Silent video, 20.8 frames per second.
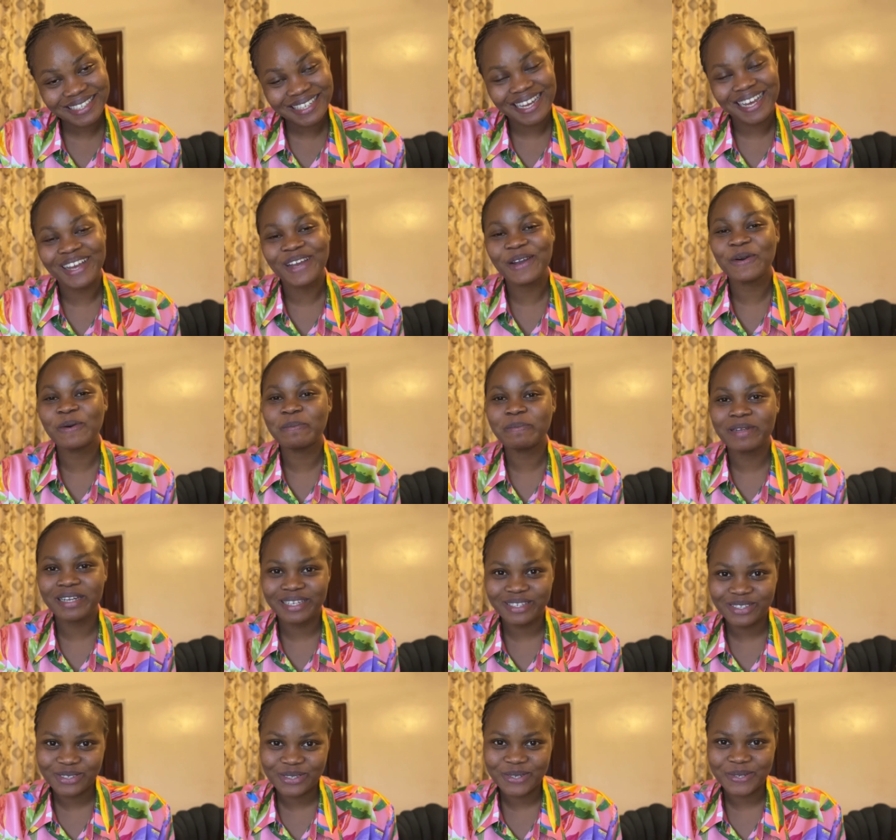and god
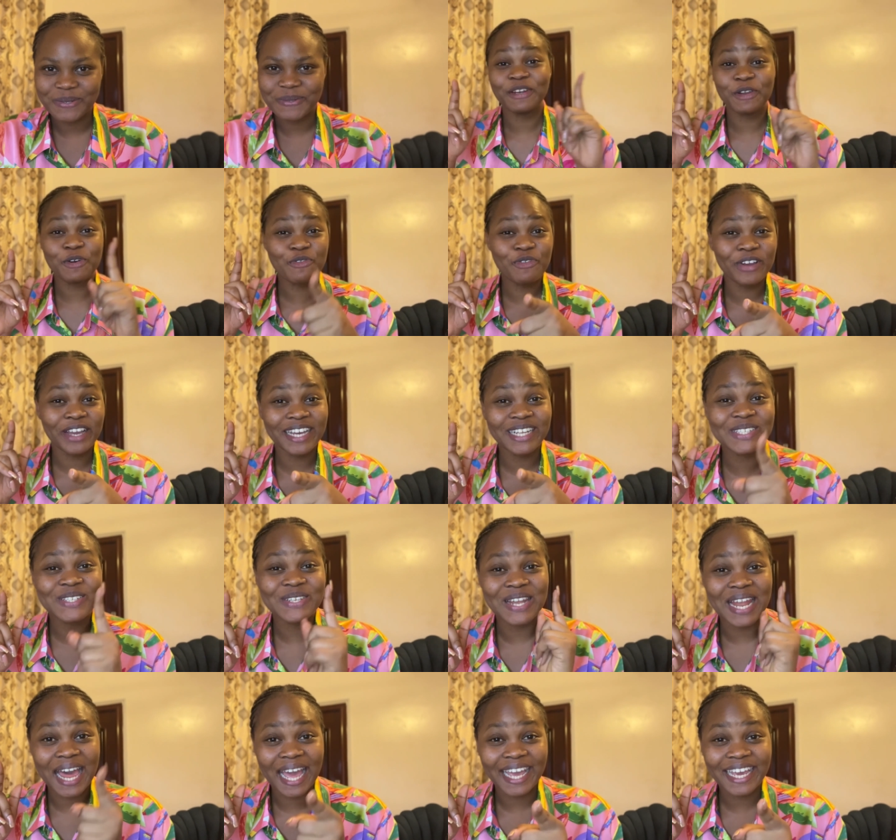bless you don't forget to
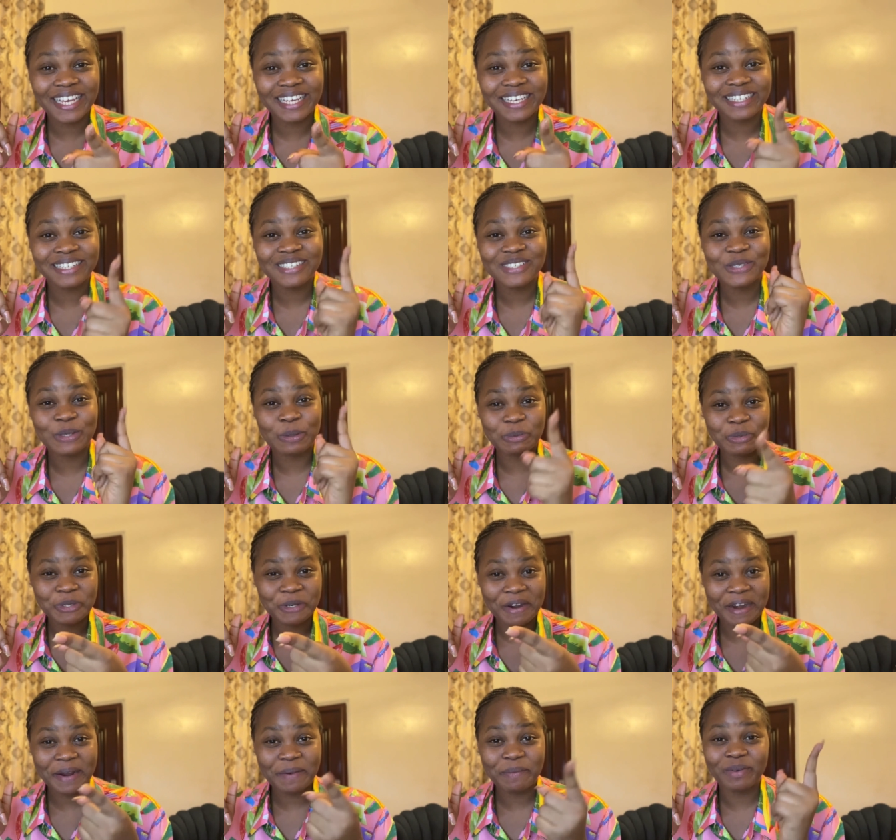like
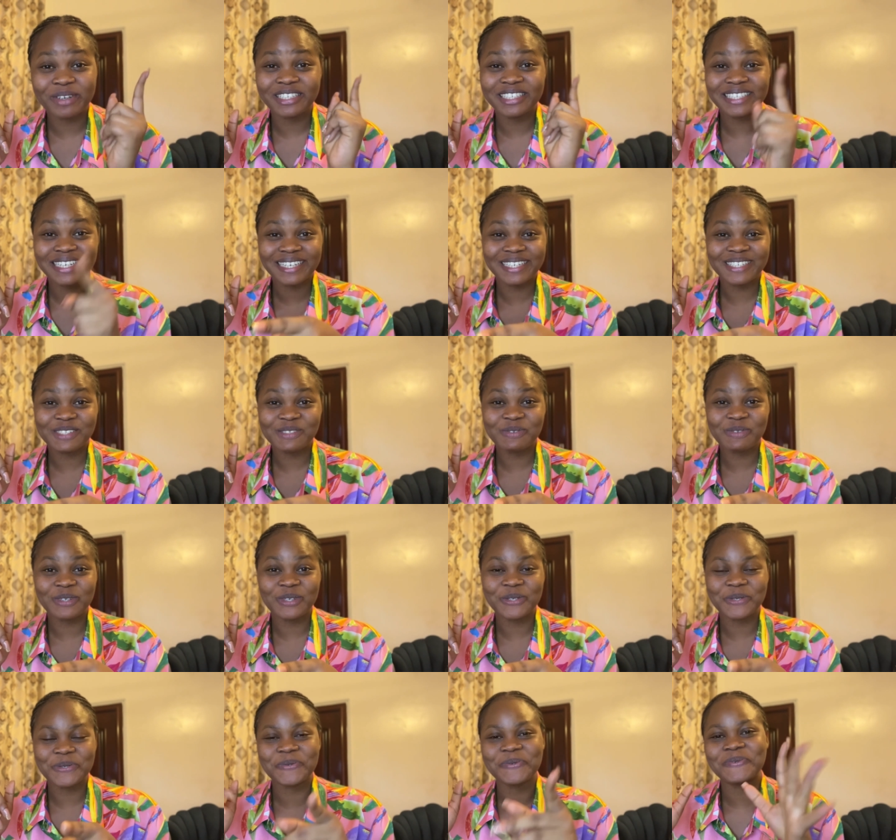subscribe and share this
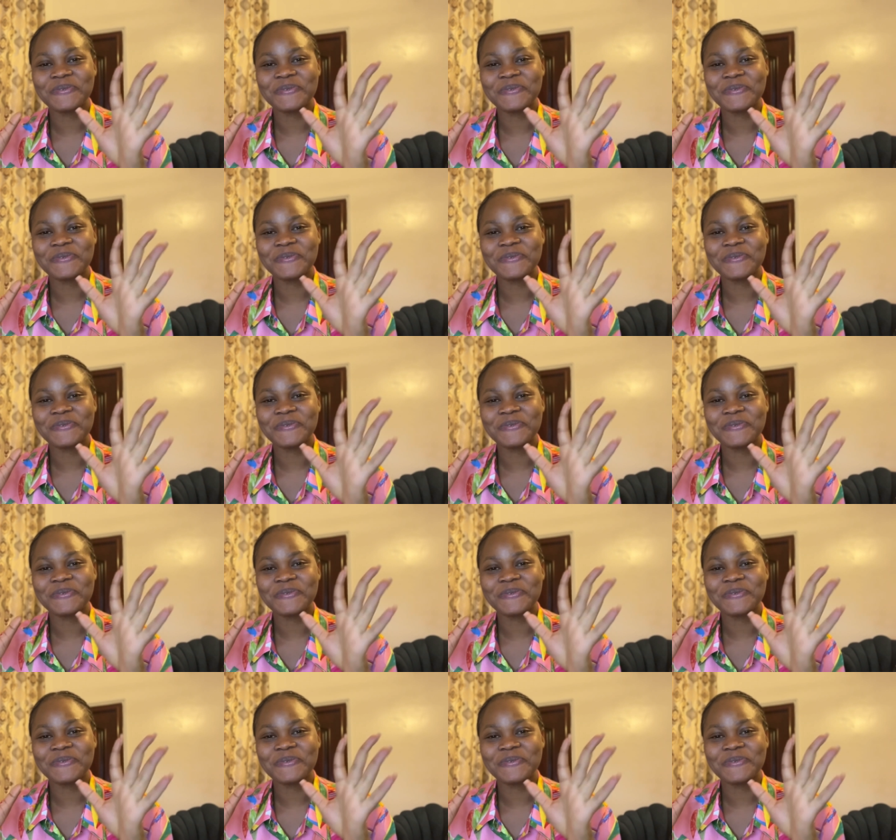video